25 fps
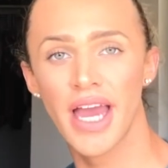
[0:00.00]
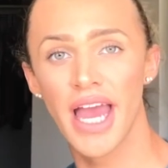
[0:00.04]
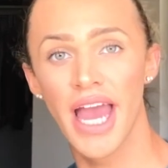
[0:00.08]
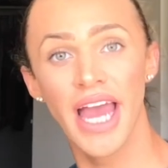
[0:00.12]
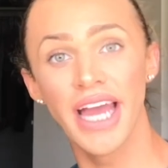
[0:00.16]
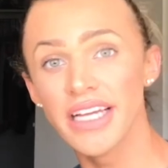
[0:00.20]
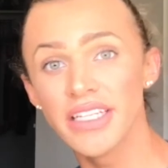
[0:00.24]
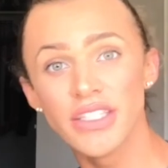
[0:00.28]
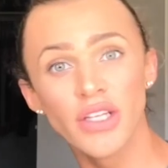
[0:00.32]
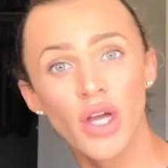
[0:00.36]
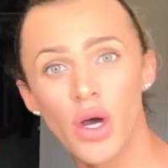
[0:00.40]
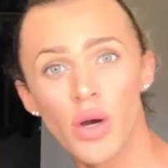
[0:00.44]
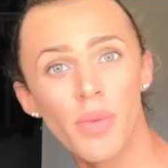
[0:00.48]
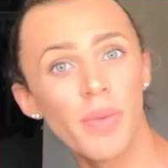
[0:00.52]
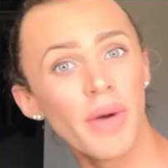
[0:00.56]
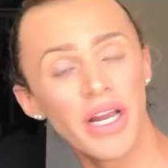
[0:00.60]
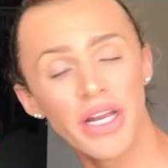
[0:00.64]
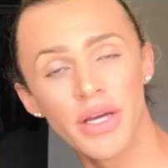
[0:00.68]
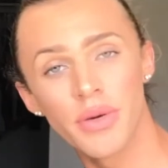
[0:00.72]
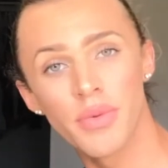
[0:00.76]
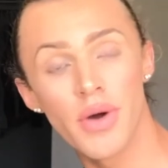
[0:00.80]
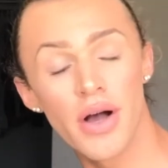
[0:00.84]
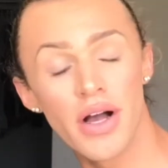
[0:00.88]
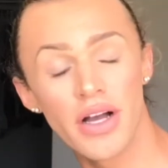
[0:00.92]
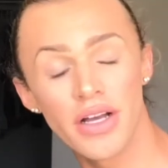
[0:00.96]
Ain't
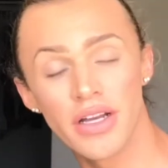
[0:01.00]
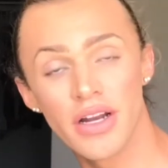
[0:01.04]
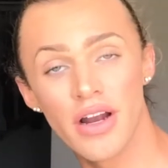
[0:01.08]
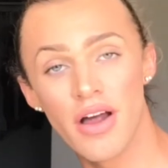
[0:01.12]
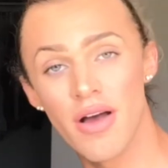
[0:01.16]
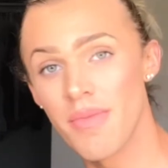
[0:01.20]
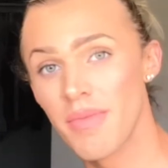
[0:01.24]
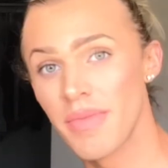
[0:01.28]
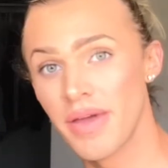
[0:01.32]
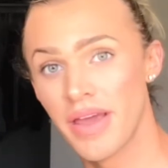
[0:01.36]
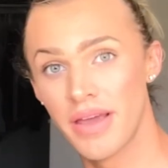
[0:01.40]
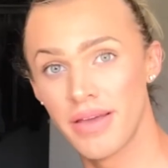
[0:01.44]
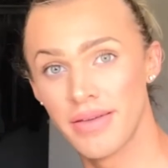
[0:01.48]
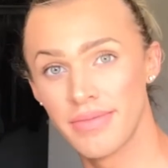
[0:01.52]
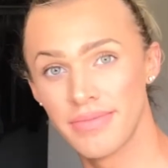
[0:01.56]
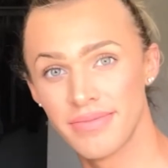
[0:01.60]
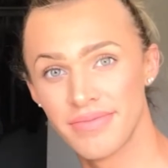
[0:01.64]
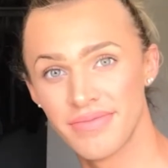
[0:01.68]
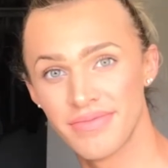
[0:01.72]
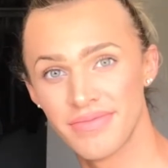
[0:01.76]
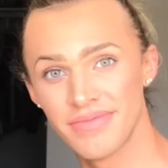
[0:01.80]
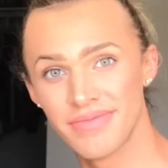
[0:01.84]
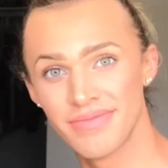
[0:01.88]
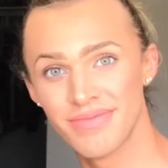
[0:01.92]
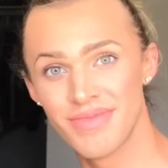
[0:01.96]
nobody walking on me
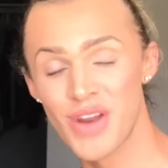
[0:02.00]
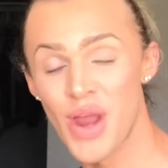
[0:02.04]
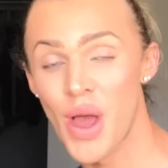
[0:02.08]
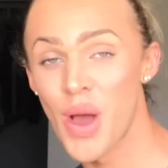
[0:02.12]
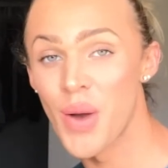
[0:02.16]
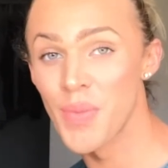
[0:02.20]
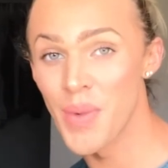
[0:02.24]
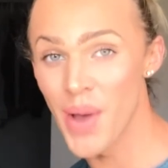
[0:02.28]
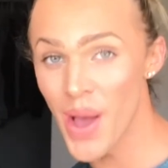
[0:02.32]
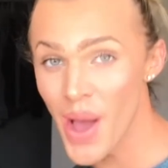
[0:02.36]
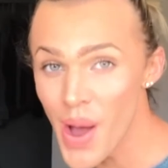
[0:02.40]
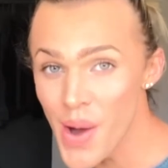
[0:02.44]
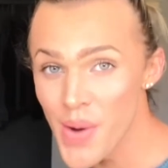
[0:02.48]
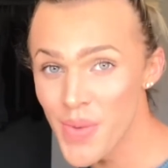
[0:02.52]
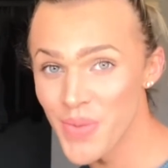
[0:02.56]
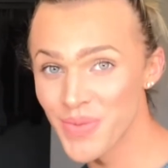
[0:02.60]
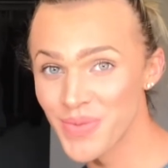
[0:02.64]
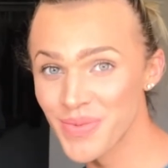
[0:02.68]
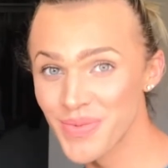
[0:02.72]
no more.